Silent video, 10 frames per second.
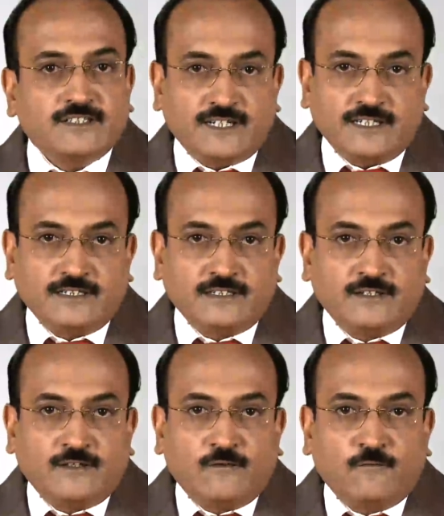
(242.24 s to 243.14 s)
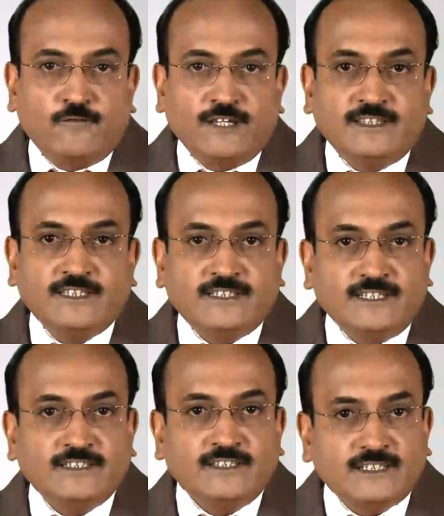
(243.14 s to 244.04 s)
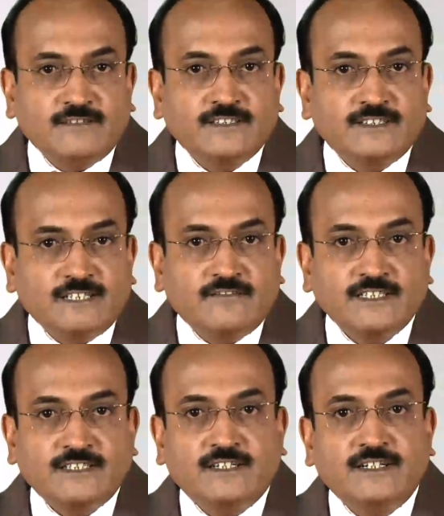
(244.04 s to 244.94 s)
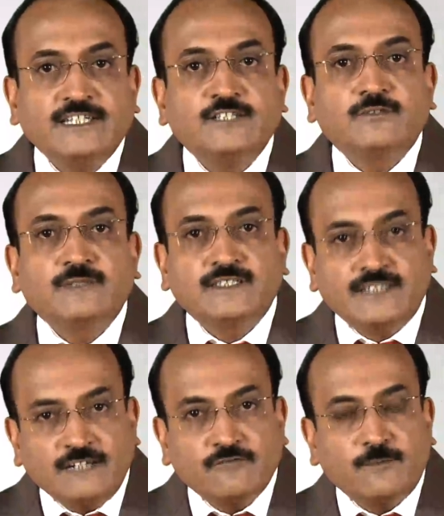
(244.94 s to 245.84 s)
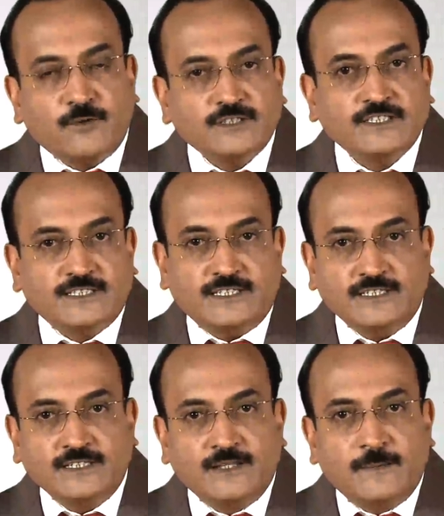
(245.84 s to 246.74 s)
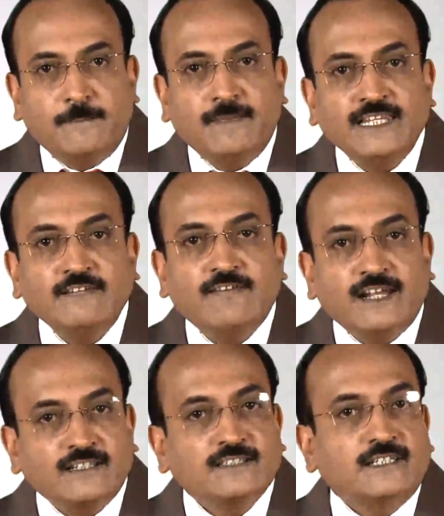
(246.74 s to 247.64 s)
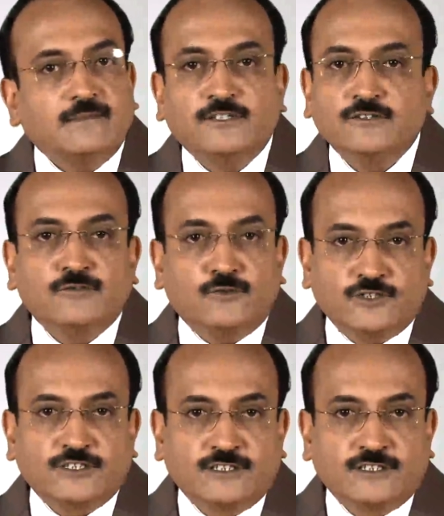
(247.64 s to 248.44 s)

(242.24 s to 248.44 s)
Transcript: side, where the citizen service request needs to be sent for processing, many factors come into force.